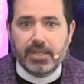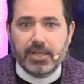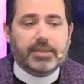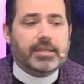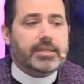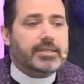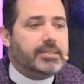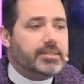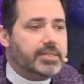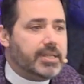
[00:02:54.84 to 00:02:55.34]

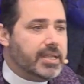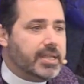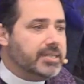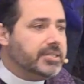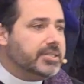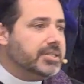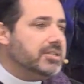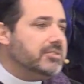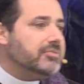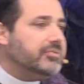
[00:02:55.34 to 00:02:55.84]
The
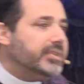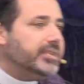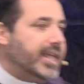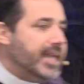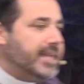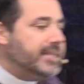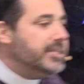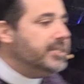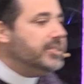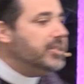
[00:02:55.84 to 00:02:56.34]
season of
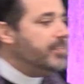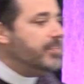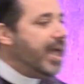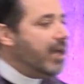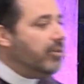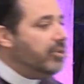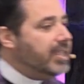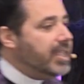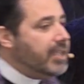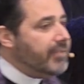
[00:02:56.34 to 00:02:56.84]
Lent is
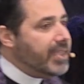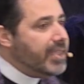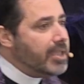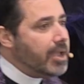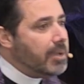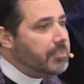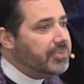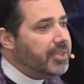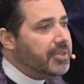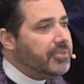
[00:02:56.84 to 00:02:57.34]
about giving
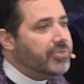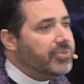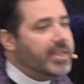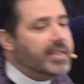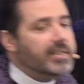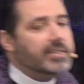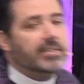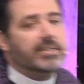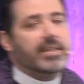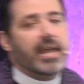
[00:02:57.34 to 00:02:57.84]
up the
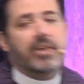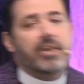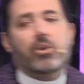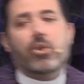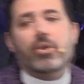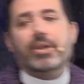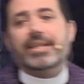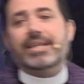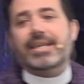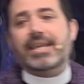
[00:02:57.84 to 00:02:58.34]
things that
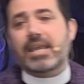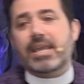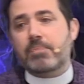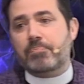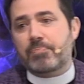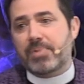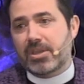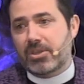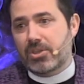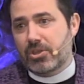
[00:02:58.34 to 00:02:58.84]
are
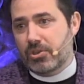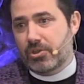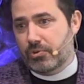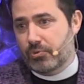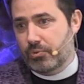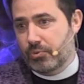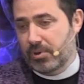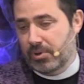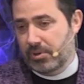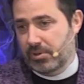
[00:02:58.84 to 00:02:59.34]
keeping
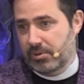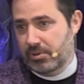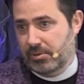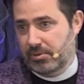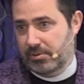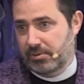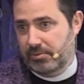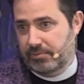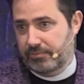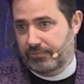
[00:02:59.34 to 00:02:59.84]
you
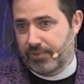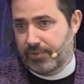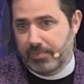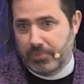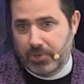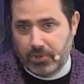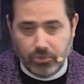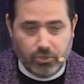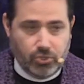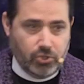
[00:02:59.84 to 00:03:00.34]
from
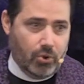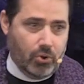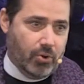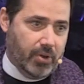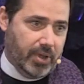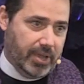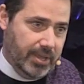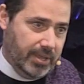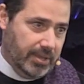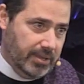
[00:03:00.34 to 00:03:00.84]
your joy.